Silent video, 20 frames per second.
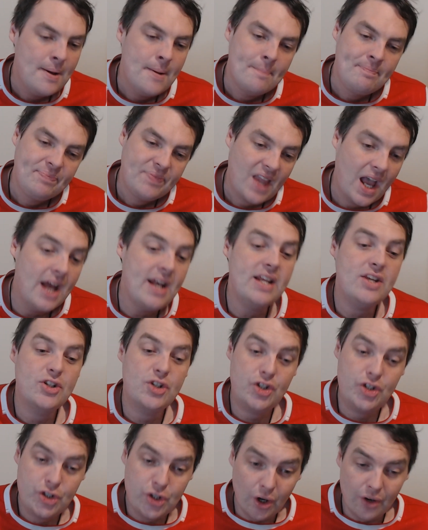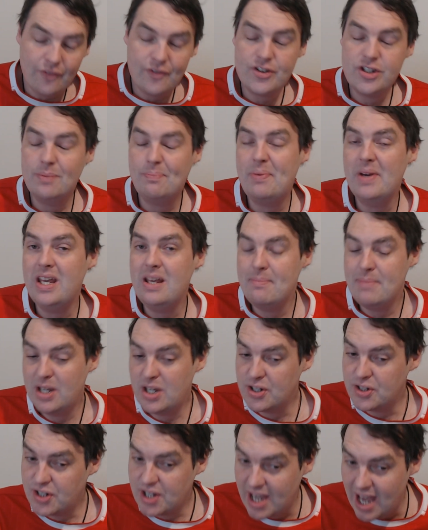And it's tough to beat
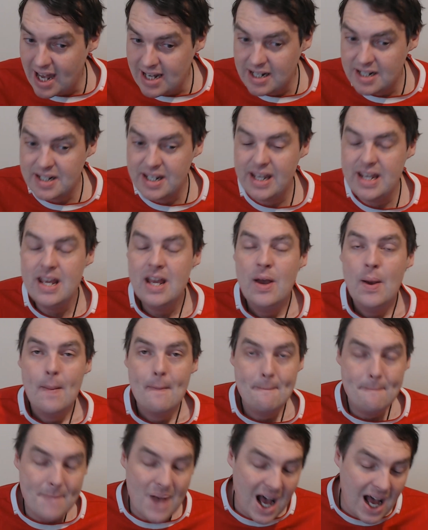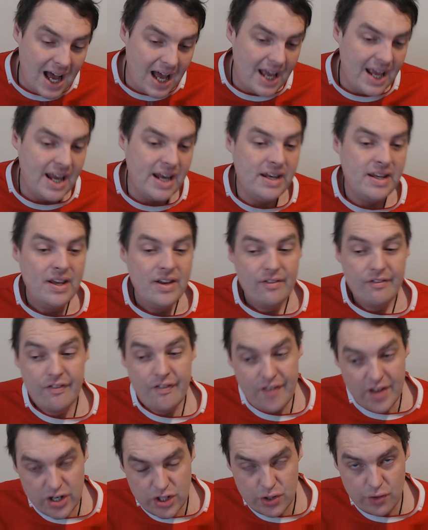because Kennedy, Martin,
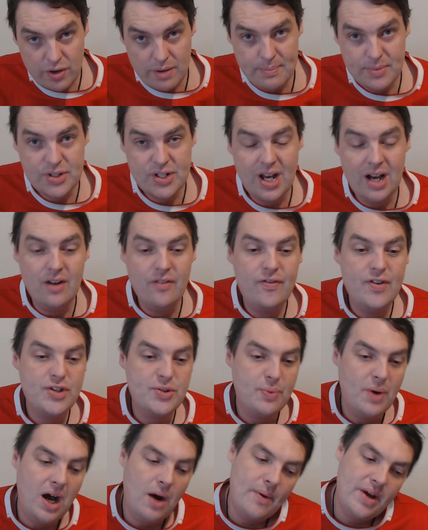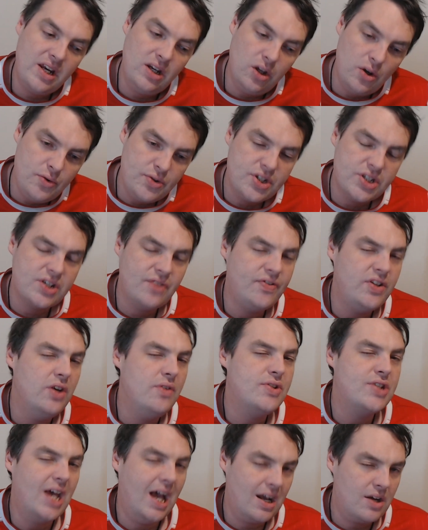Fisher himself as well. He loses a few
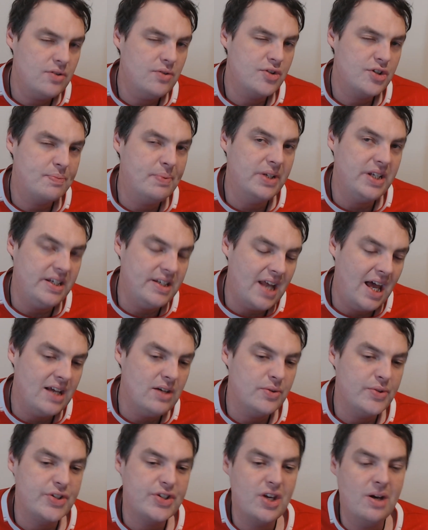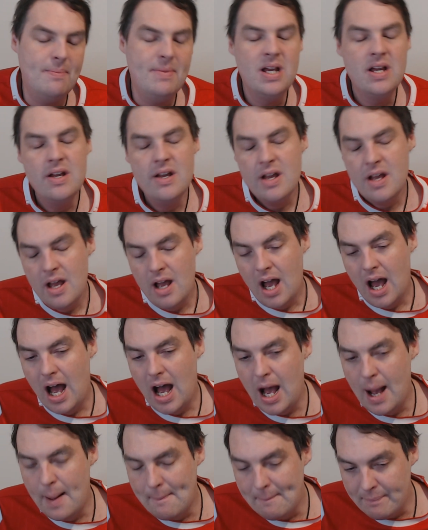tackles, but he nails them
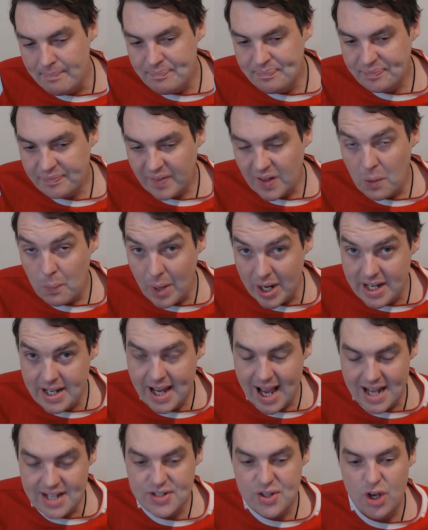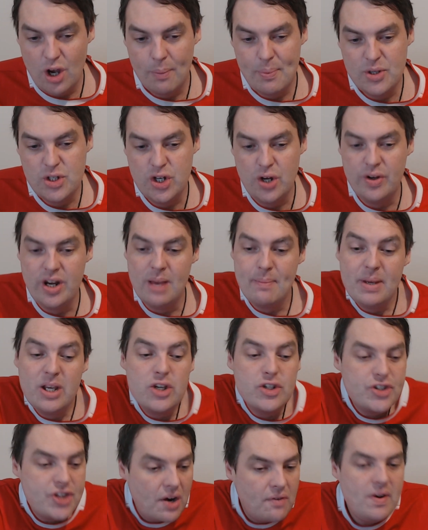when he gets the opportunity, because
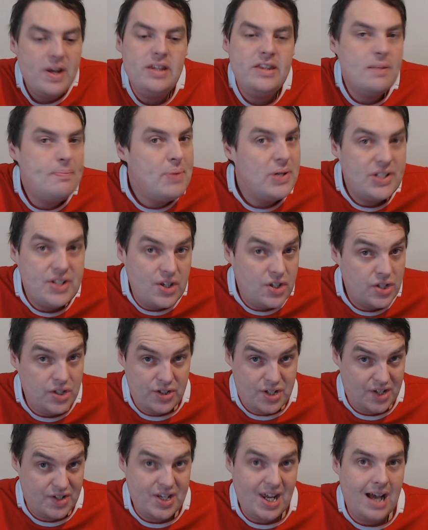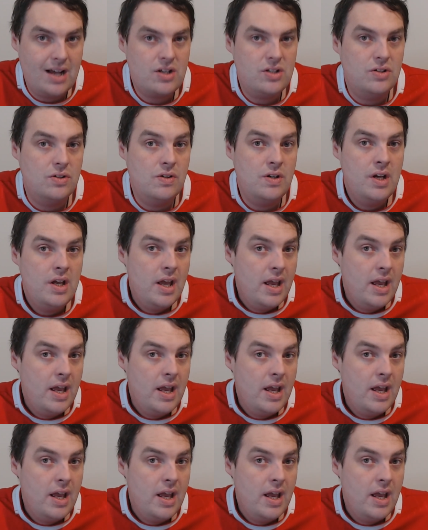they're in the position to tackle.